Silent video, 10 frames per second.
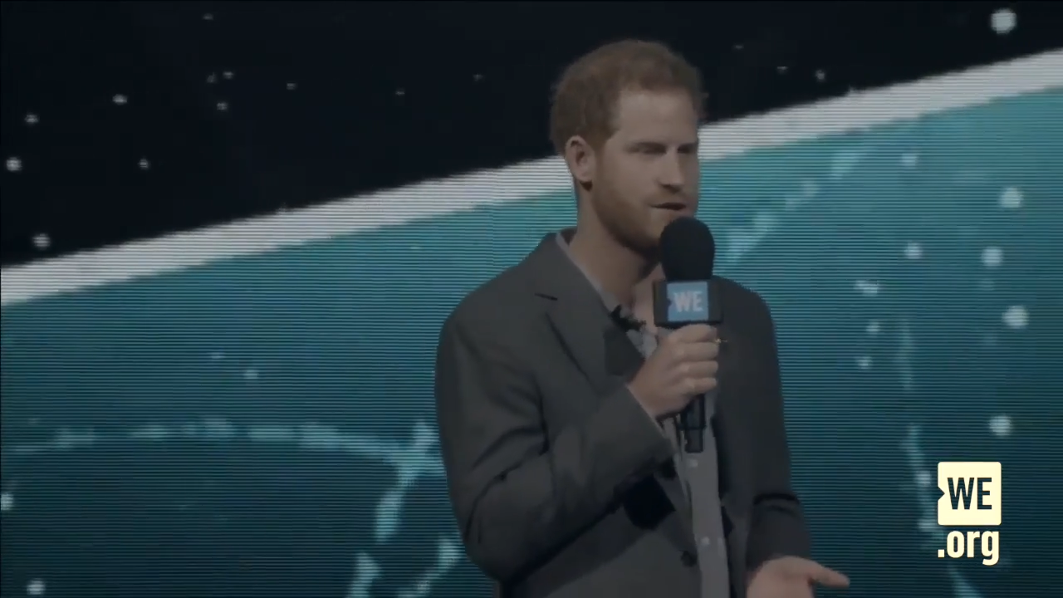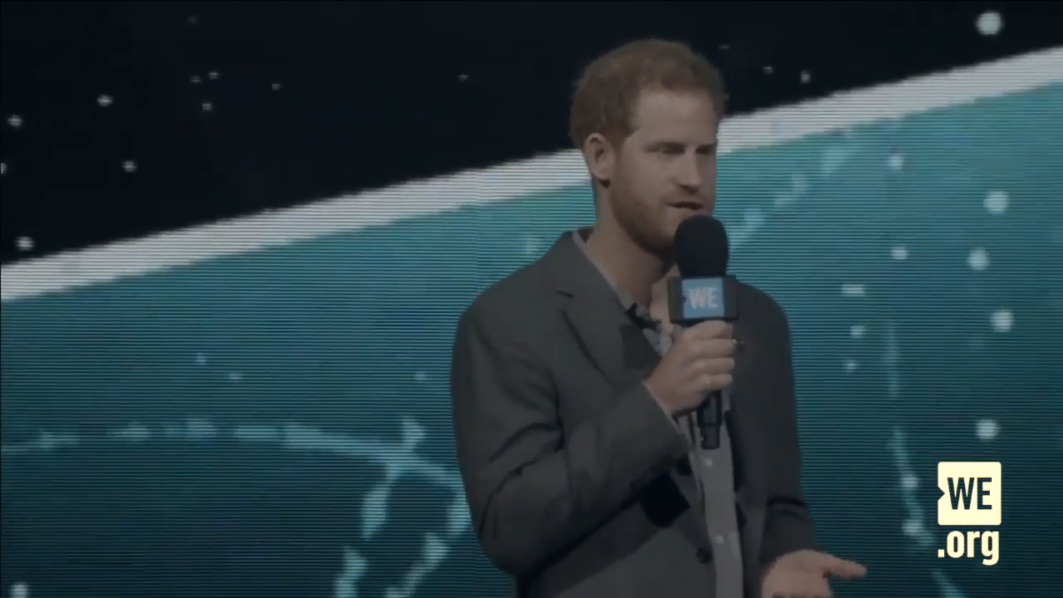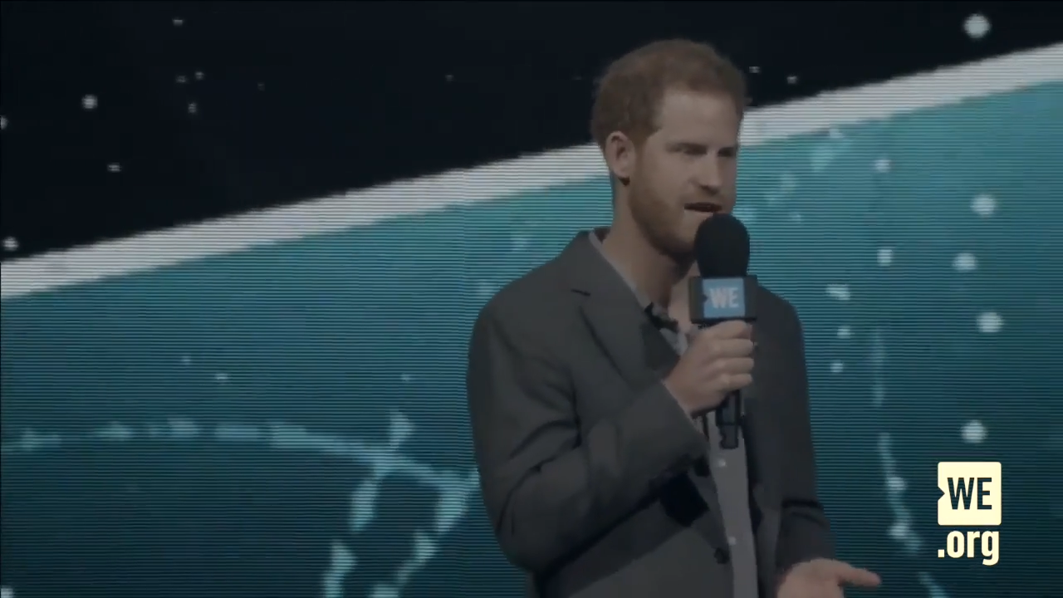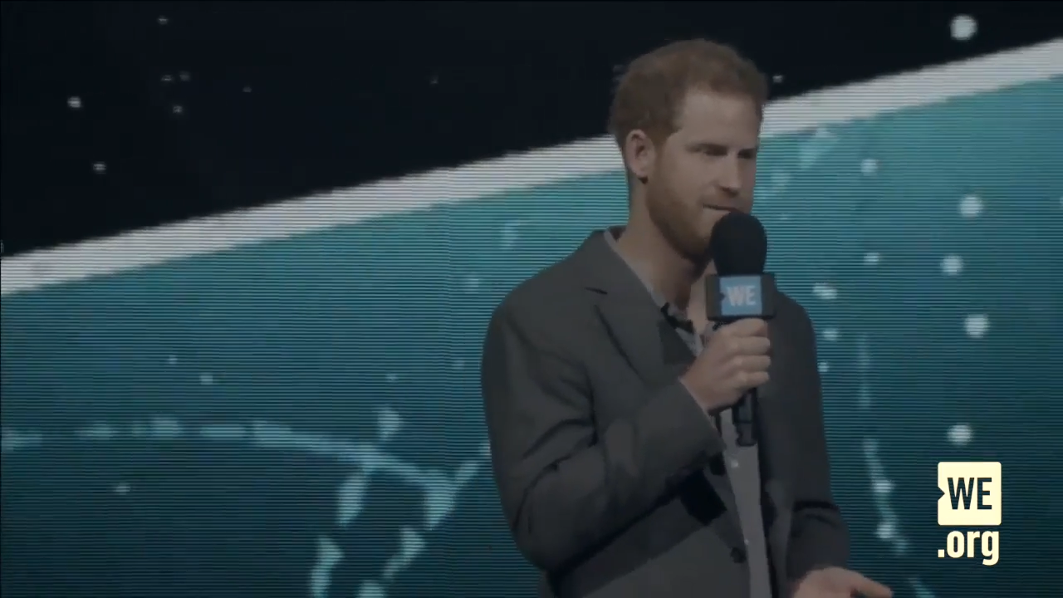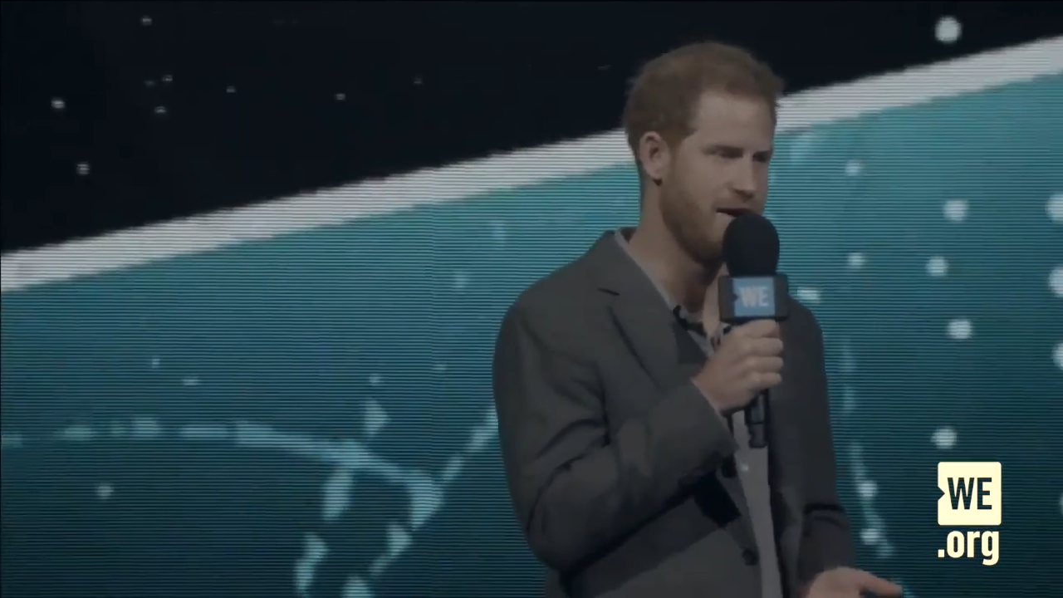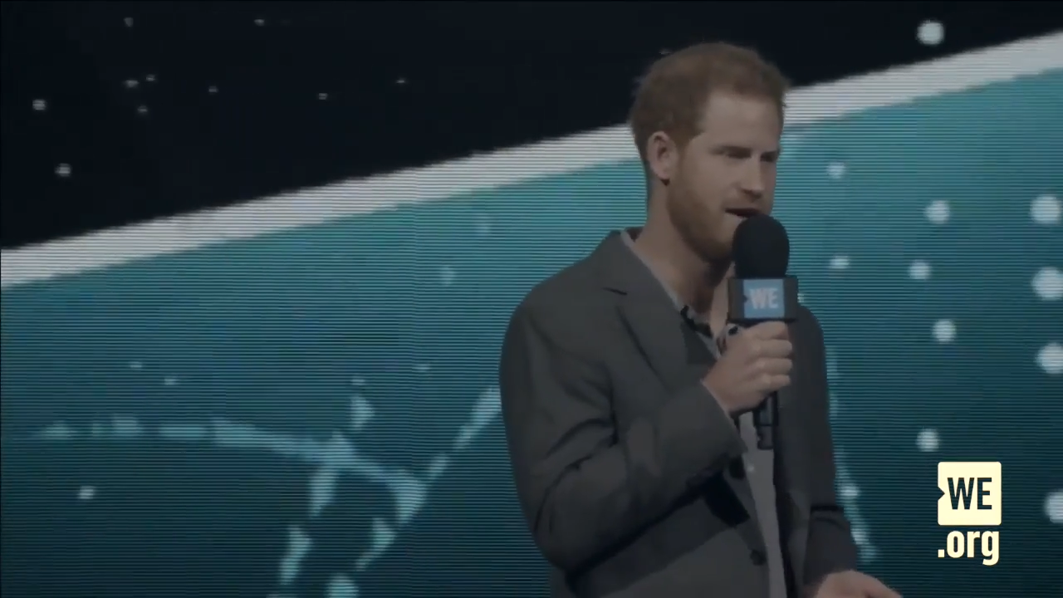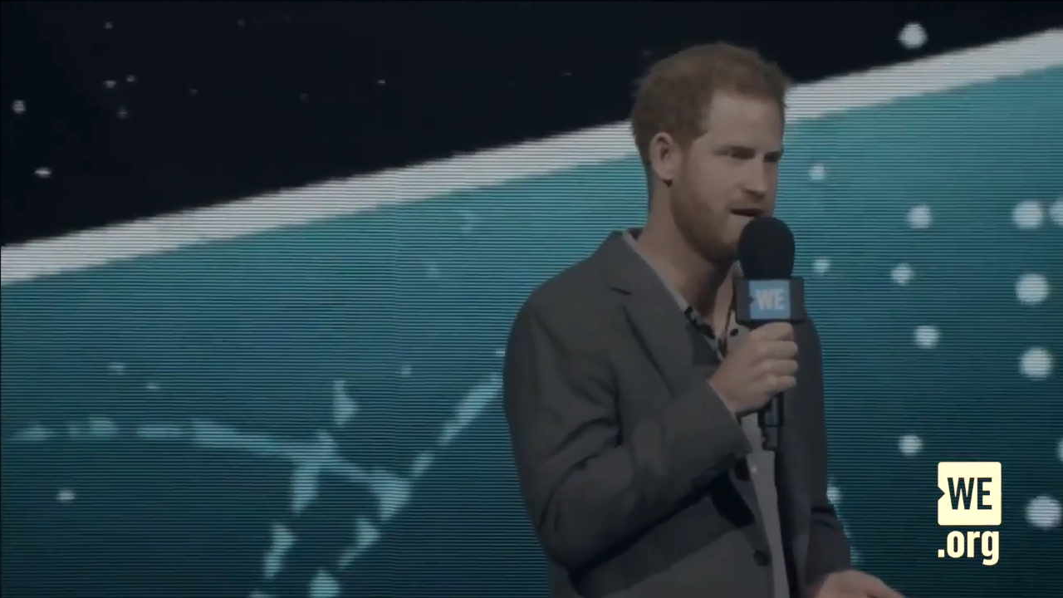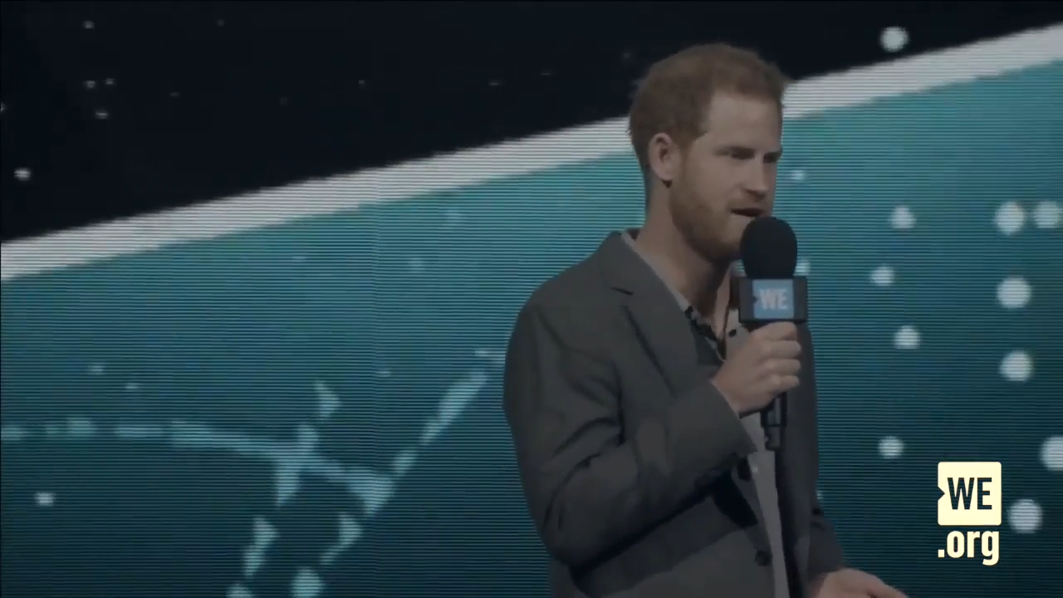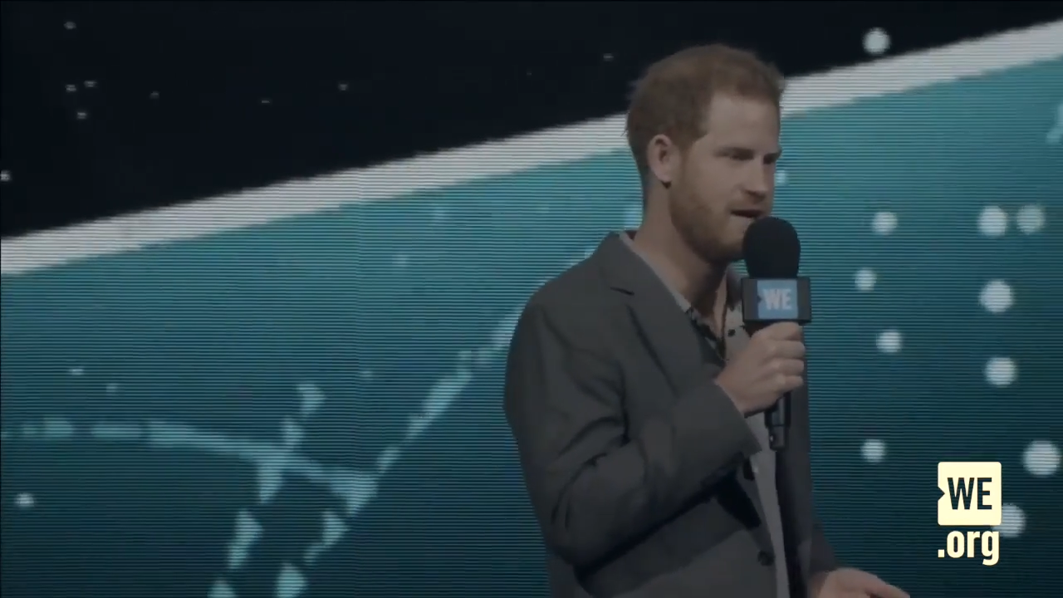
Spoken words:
stigma